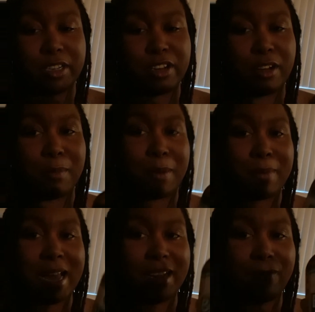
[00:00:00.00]
You know, my
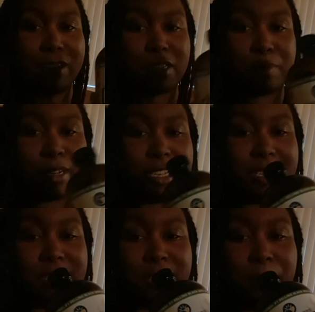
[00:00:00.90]
body feels pretty
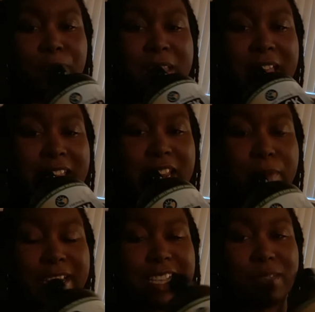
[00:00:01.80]
good. So
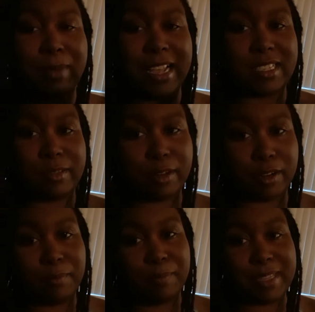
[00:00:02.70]
anyway, get some Black Sea
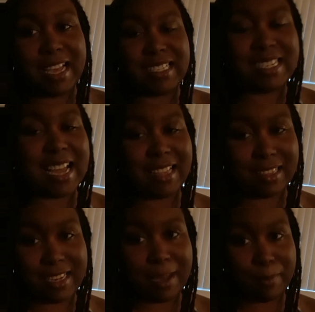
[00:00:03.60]
water. But that's not
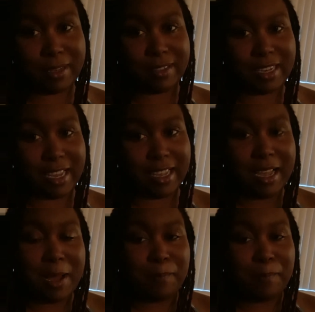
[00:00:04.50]
the topic of the day.